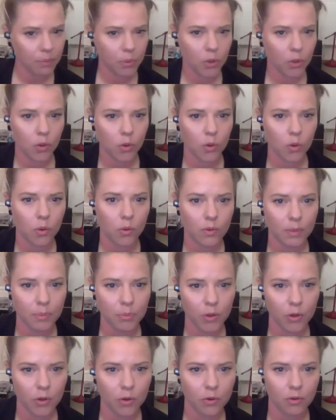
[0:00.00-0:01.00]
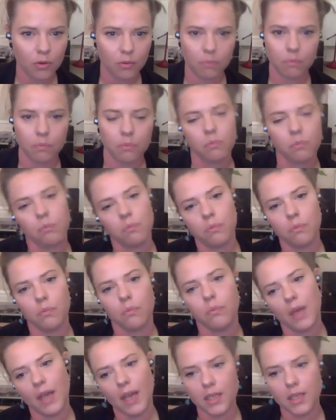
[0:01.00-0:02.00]
your rip your
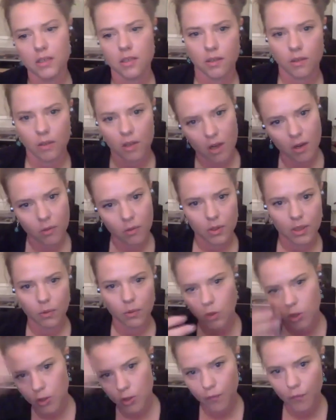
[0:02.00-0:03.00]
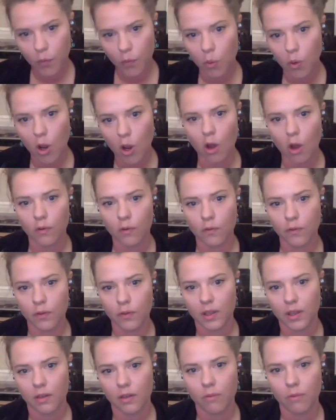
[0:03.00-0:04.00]
head. You know, it wants to fall off
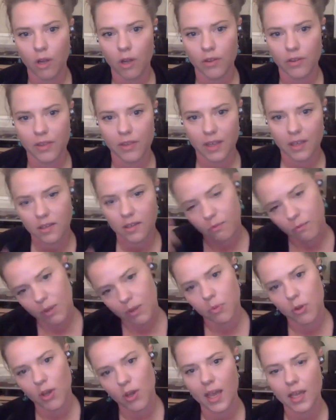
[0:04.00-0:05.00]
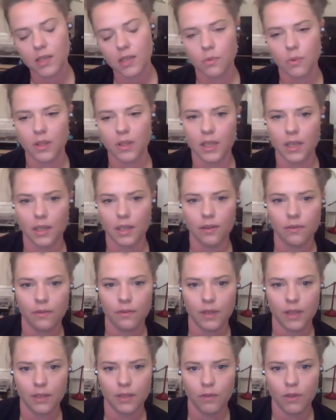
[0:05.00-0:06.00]
rather than rip your head with it
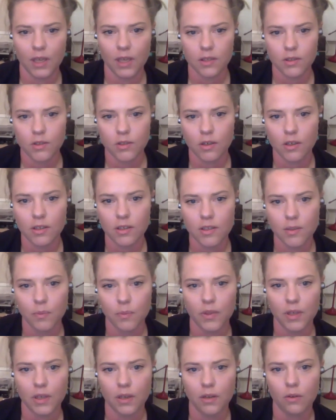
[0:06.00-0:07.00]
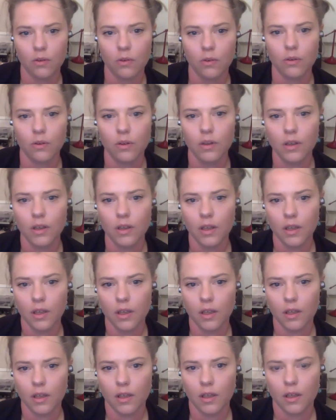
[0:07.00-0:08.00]
if if you get stuck in something or
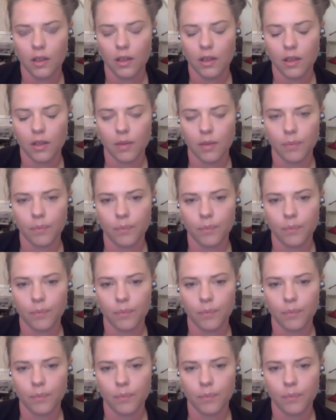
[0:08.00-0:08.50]
um,